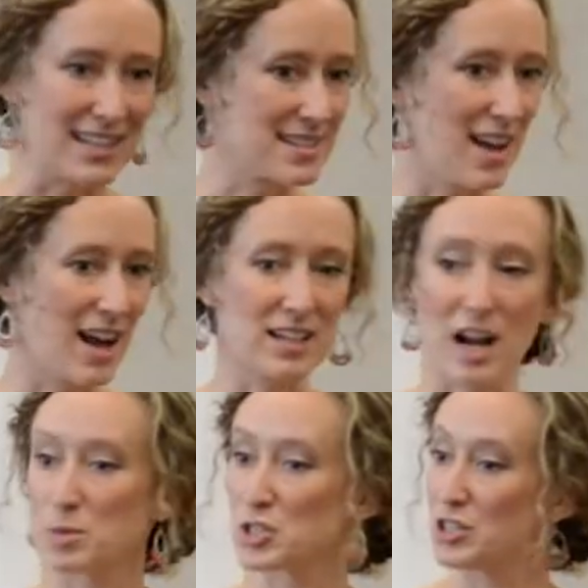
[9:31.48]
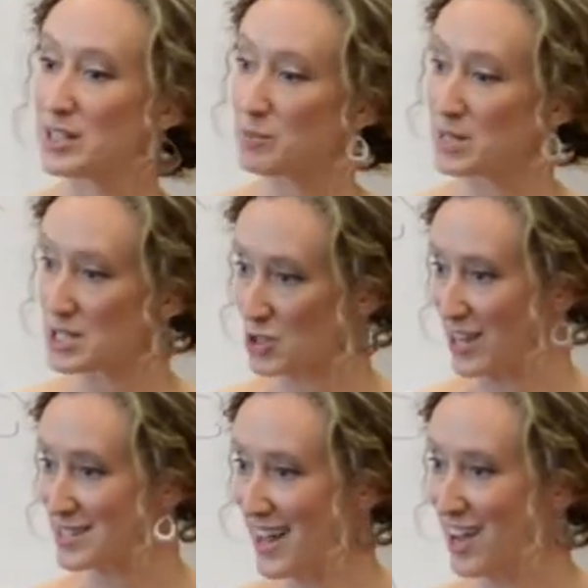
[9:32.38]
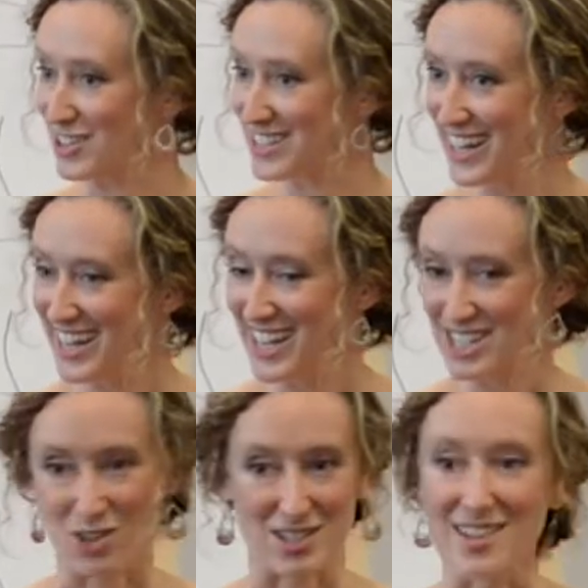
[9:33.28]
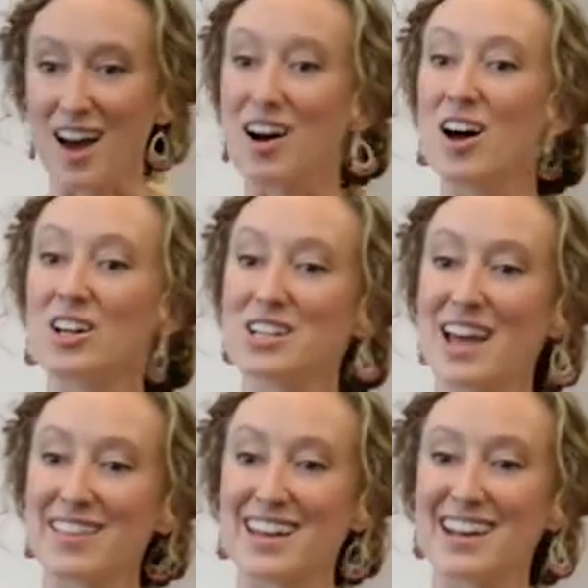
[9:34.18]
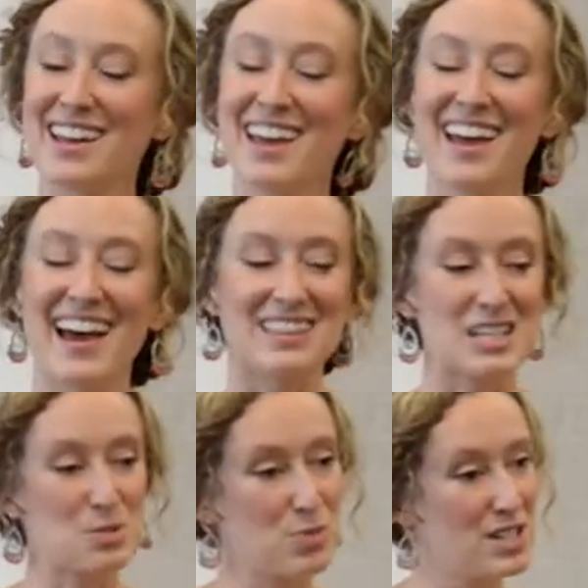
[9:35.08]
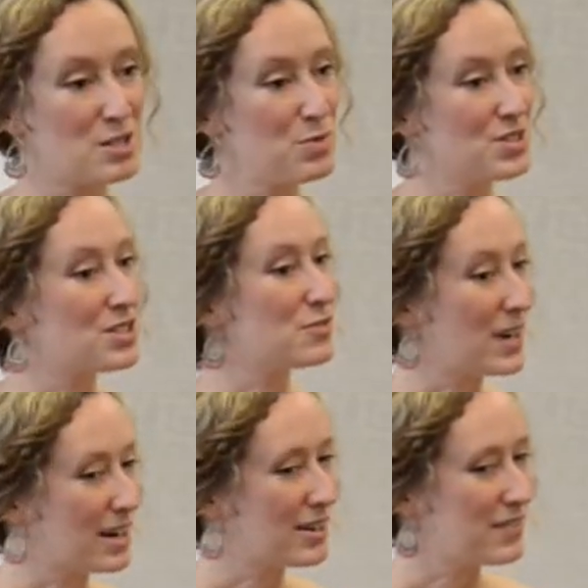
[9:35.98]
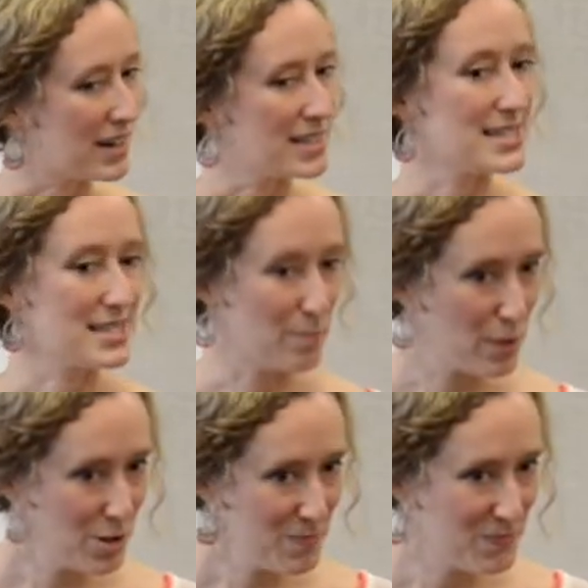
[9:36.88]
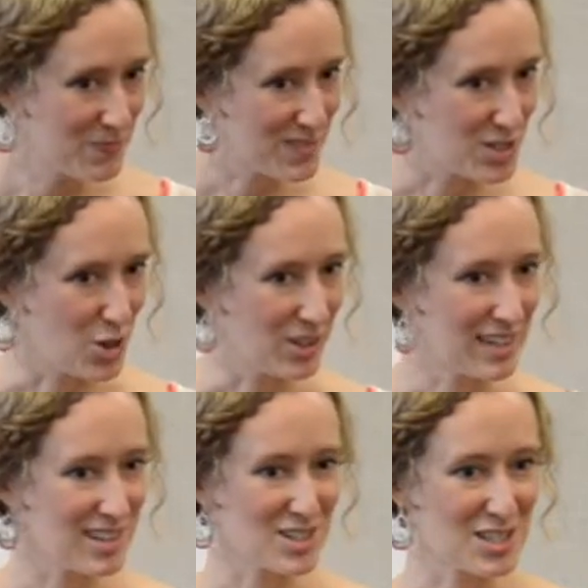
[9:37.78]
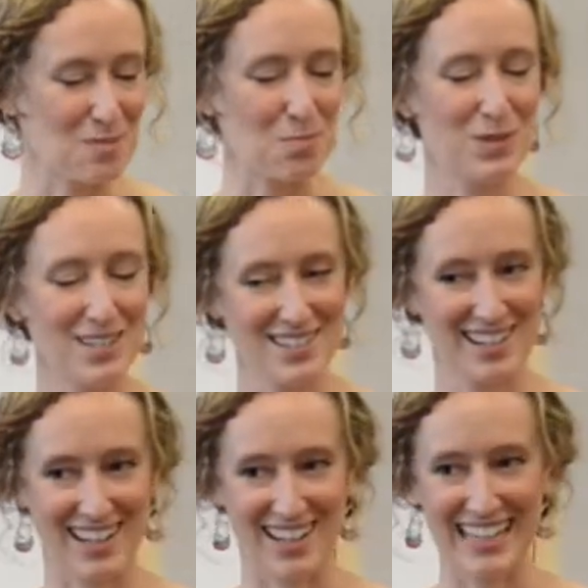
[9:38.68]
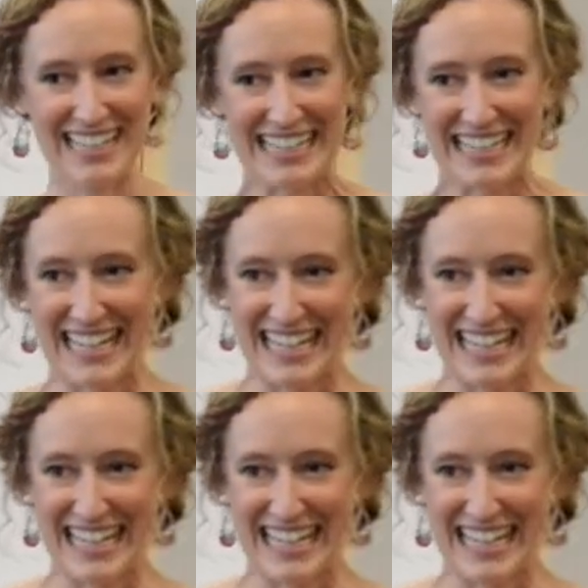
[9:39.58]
It's not an opportunity to be stressed out. So it's not all or nothing. And these principles are very, very simple. Don't let their simplicity